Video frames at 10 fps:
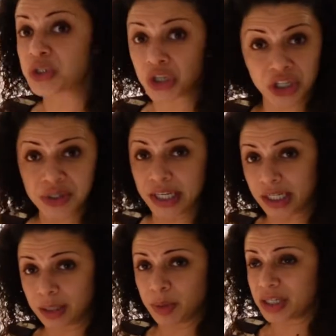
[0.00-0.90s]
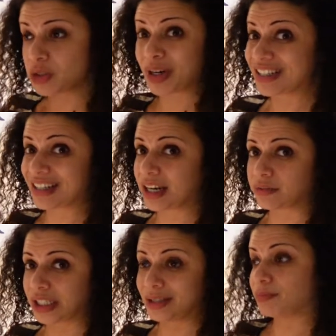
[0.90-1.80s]
going to use kidney beans, but I didn't have
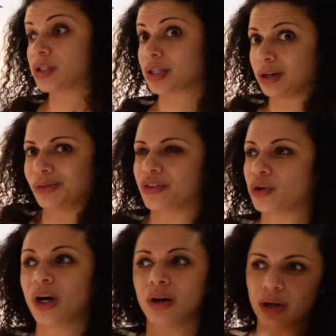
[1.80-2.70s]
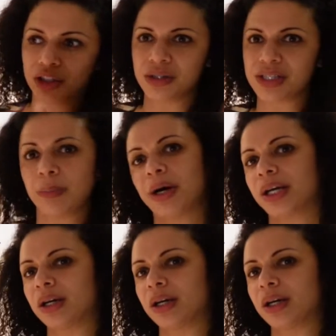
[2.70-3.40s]
any, so I thought, oh, I'll use that packet